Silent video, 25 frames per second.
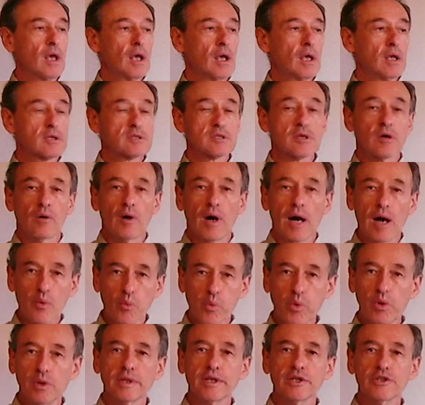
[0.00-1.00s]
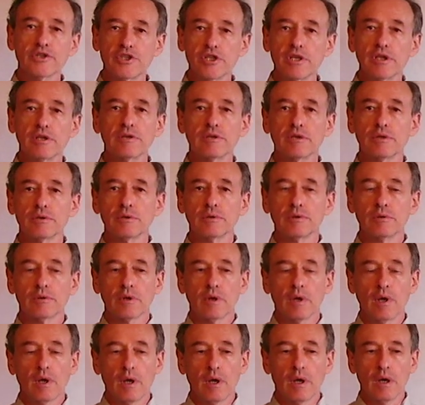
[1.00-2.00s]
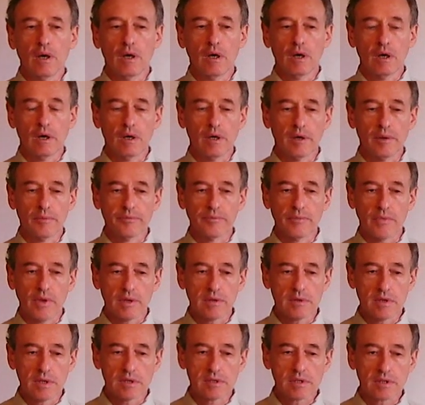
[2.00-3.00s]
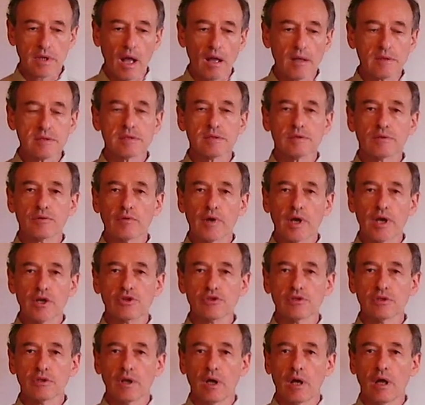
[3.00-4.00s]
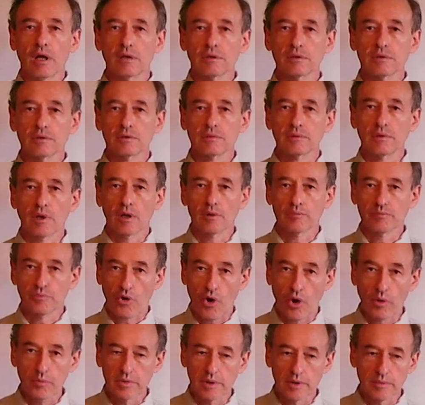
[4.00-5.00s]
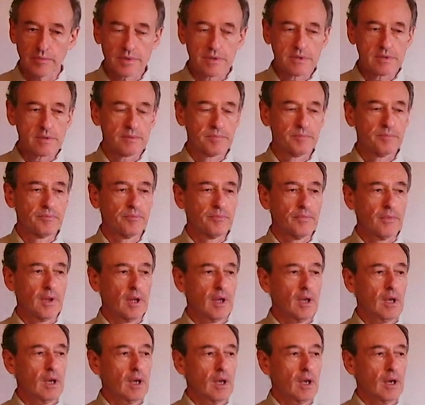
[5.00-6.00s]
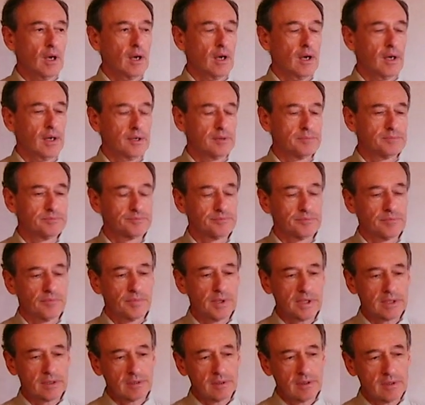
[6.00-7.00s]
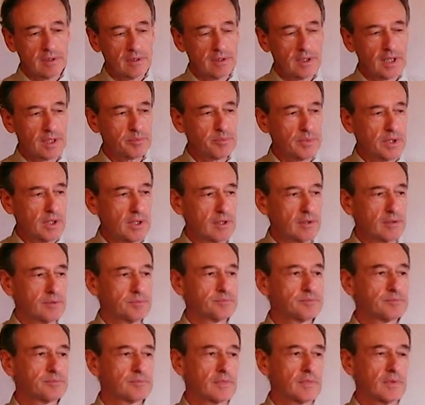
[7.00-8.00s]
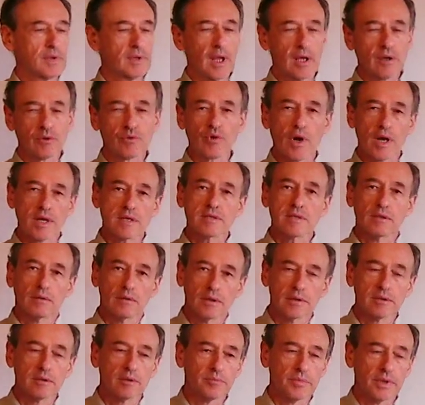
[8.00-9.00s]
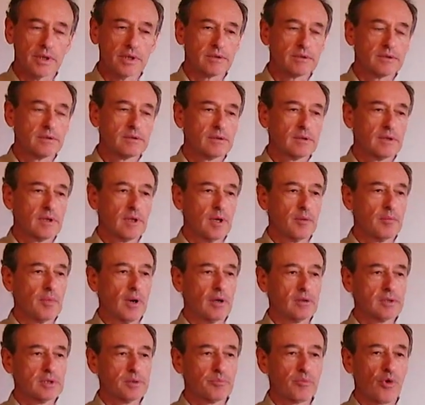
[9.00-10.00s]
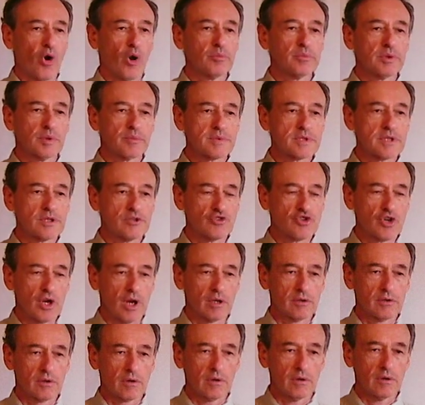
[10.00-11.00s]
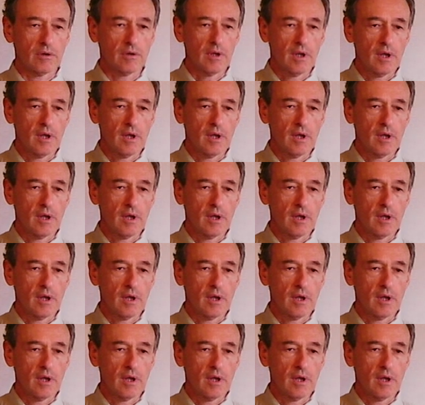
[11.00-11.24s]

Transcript: So I will continue um, this concentration on, on problems. Um, but let me digress a little bit about the problems in general.